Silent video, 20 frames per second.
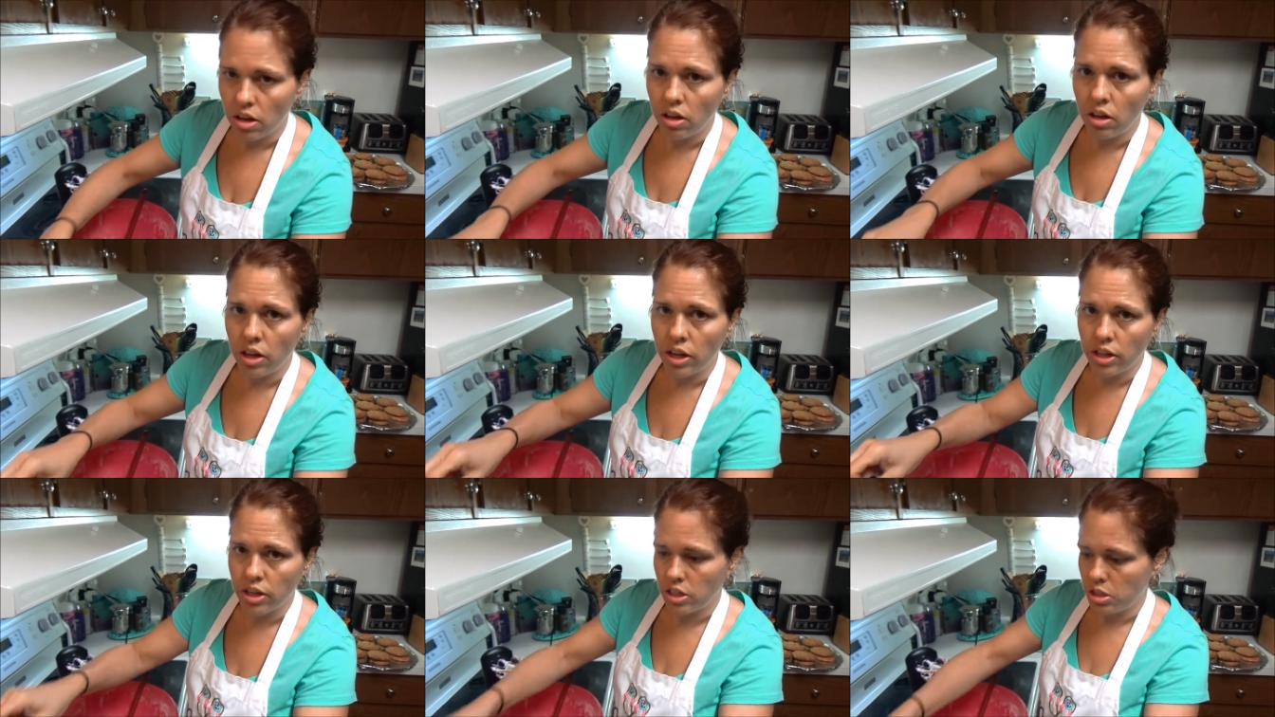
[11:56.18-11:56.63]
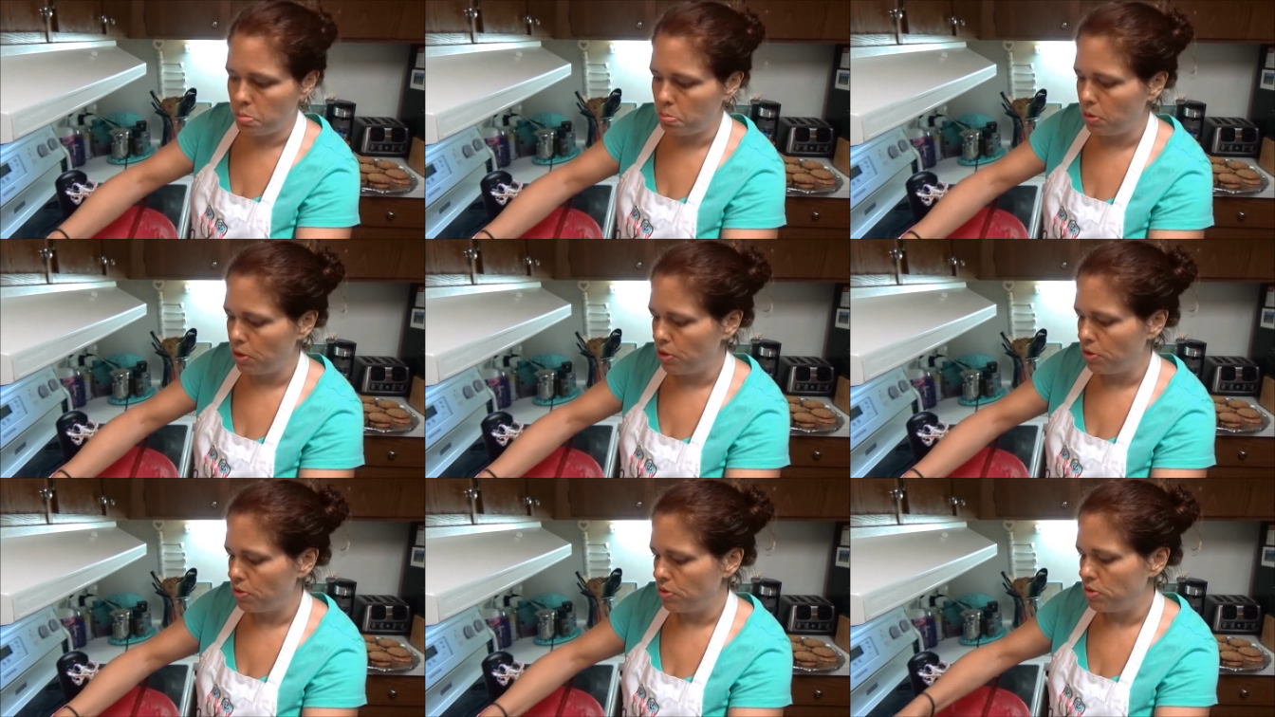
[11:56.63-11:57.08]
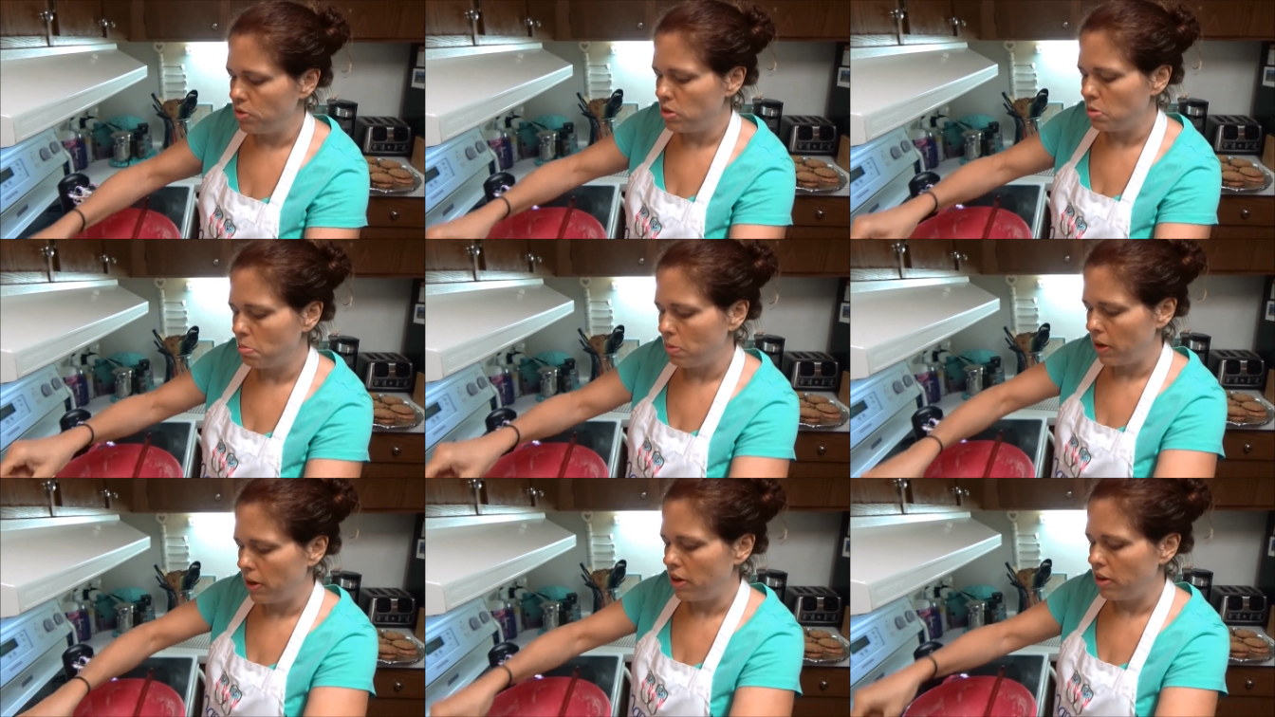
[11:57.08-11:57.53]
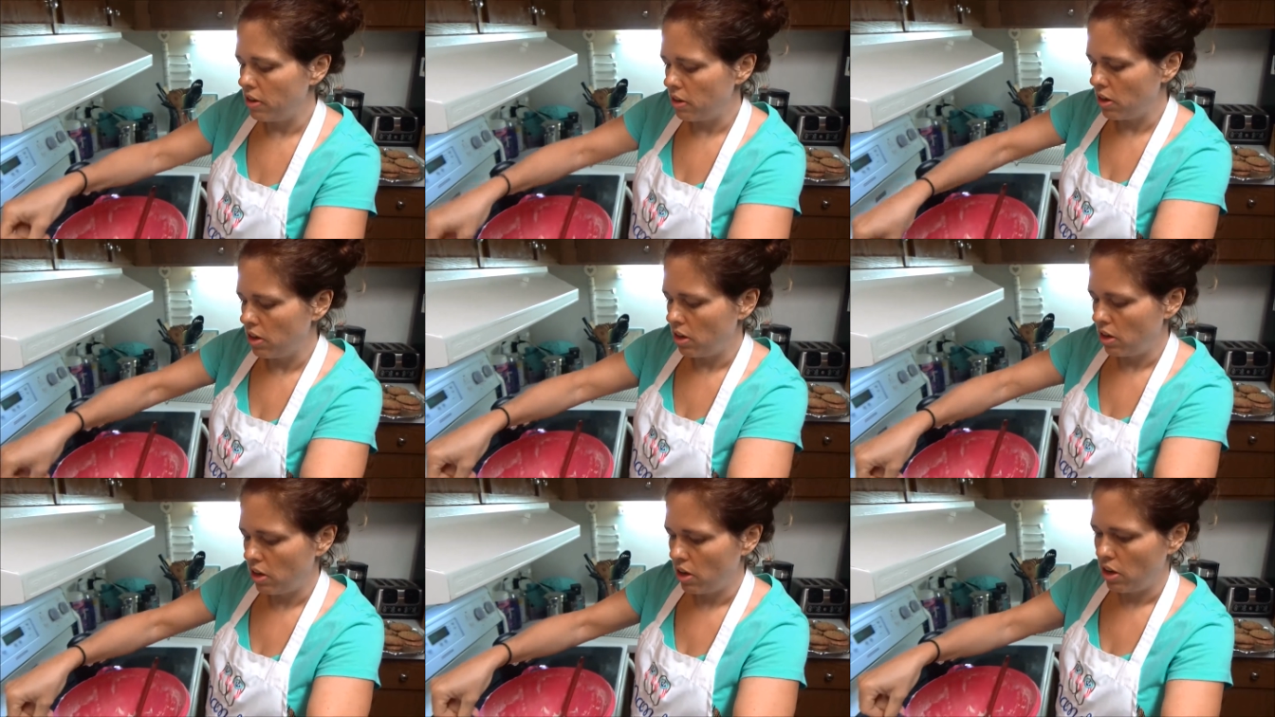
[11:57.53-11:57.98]
lick the spoons,
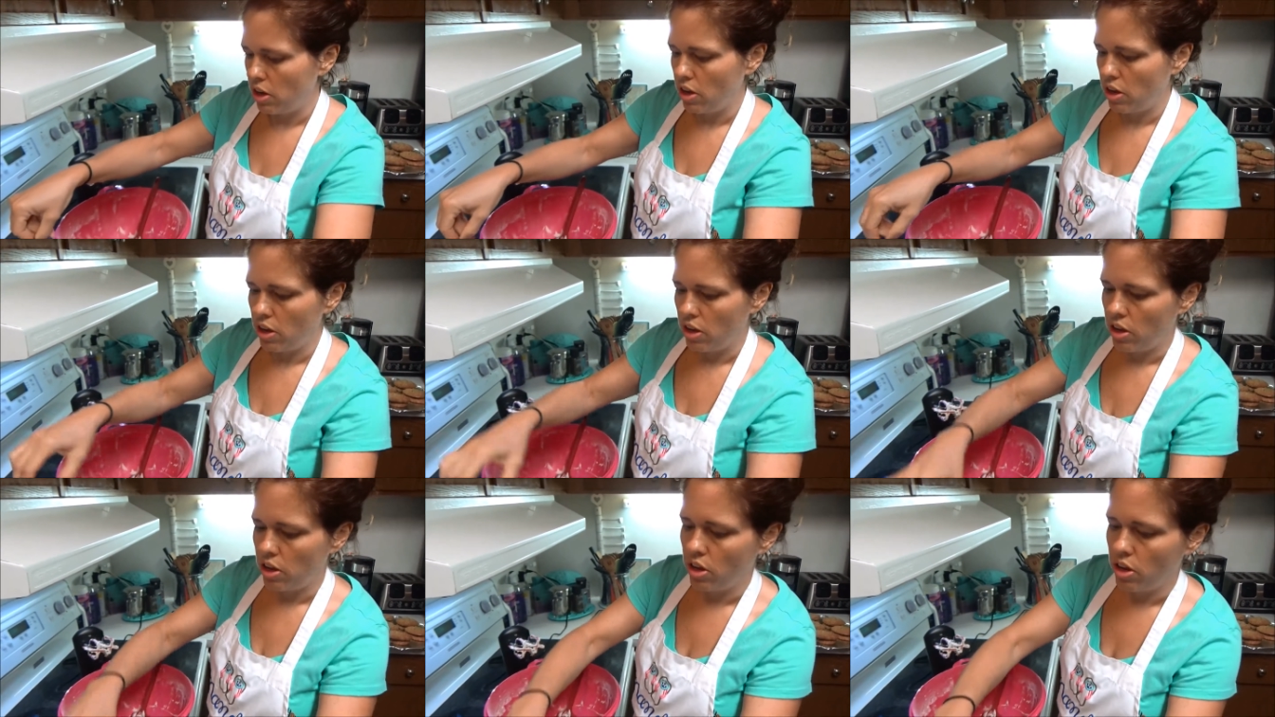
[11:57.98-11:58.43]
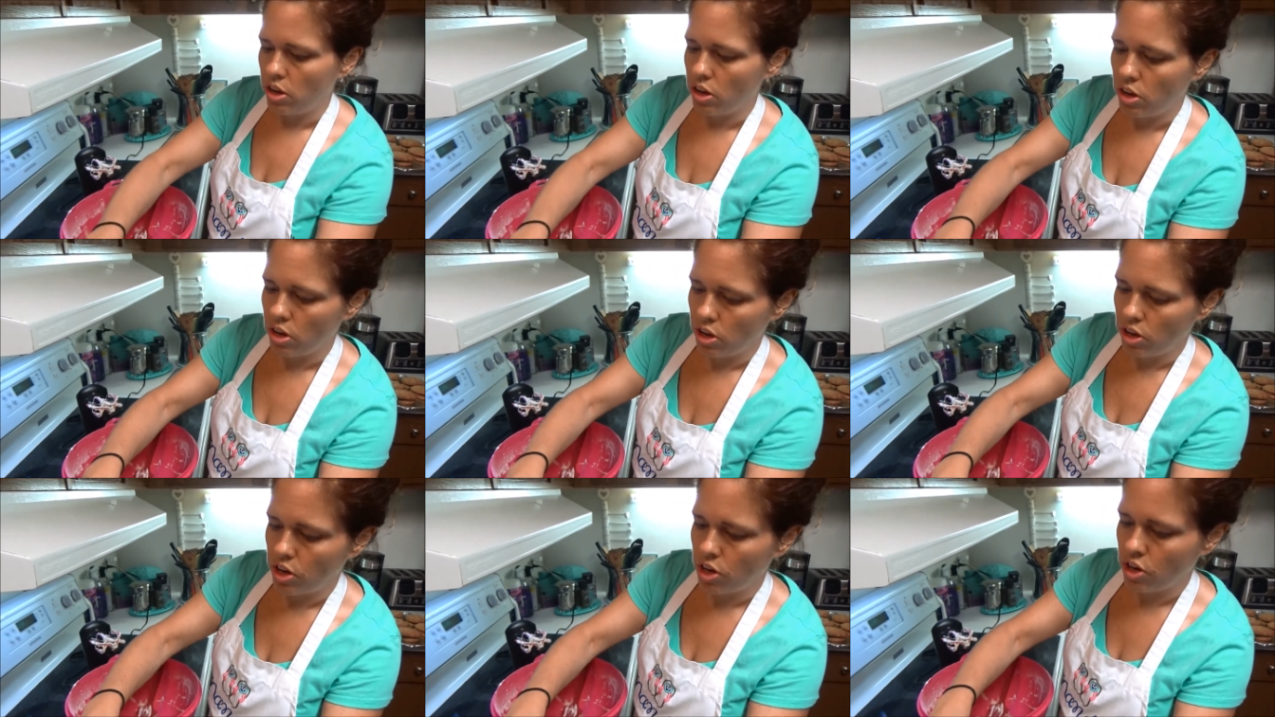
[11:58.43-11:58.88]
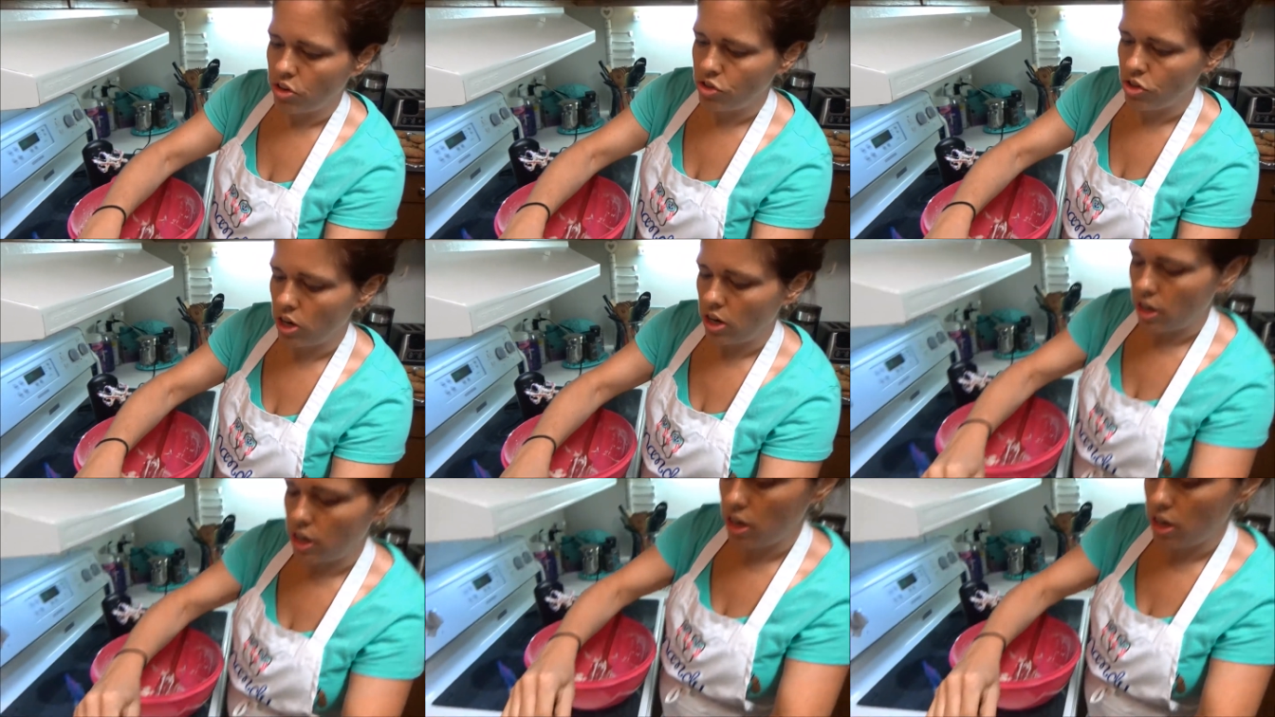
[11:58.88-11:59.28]
but you try